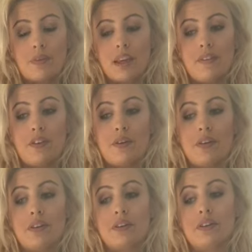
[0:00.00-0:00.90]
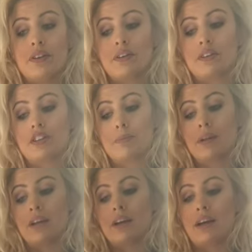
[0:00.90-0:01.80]
if you're a young
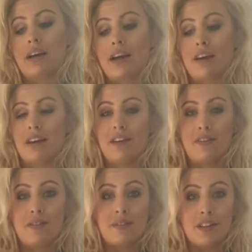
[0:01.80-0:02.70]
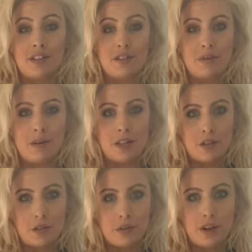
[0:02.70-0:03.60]
entrepreneur i hope you've enjoyed my
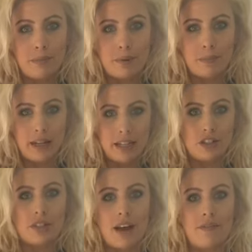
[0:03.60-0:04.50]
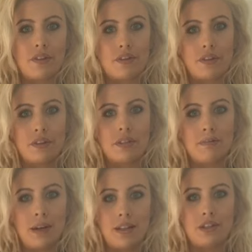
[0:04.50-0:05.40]
story but please just have the guts to
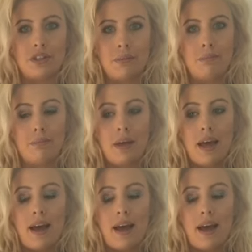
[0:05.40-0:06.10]
make the jump